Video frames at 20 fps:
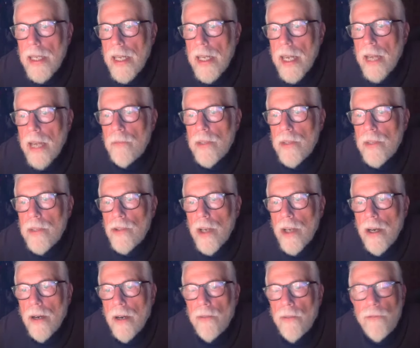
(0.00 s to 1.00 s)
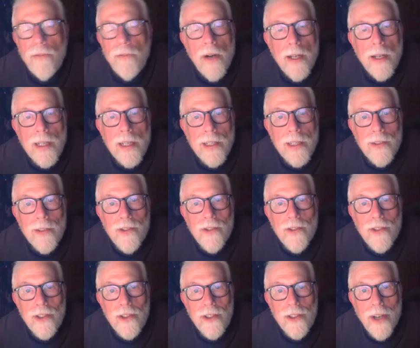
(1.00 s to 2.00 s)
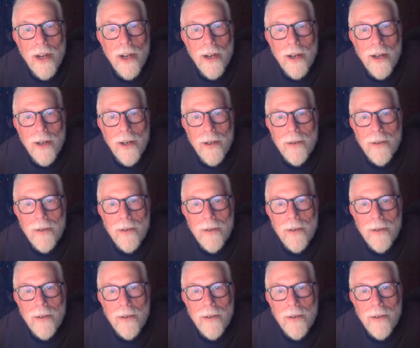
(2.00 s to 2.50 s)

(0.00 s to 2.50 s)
and we saw a falling star.